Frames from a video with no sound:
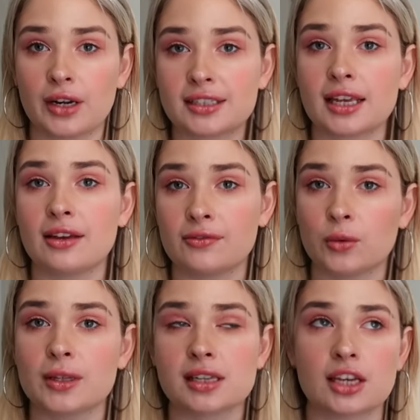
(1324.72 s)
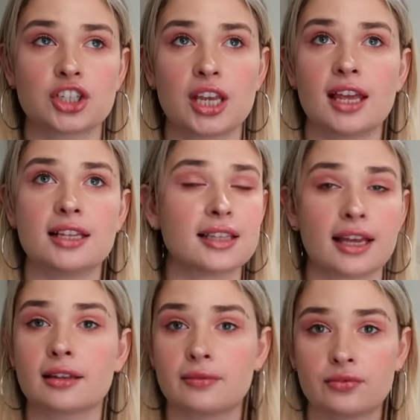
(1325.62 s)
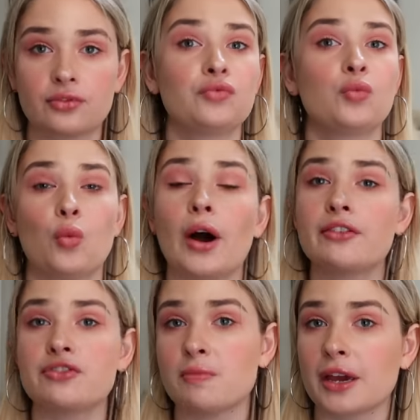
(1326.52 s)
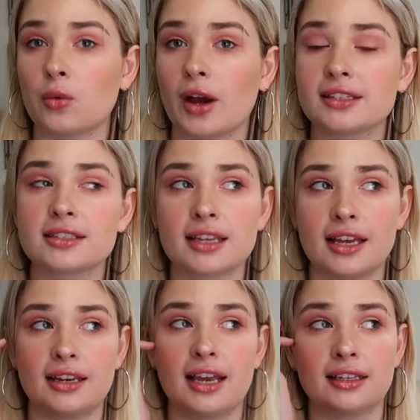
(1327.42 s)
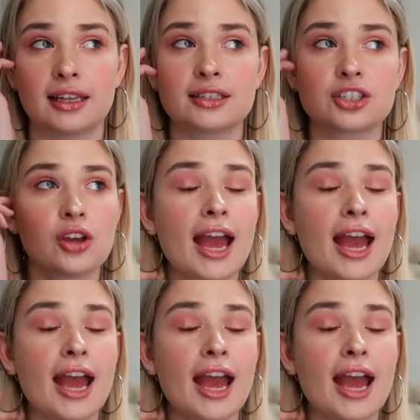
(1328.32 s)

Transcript: when I say influencer, she is like one of the big ones in England.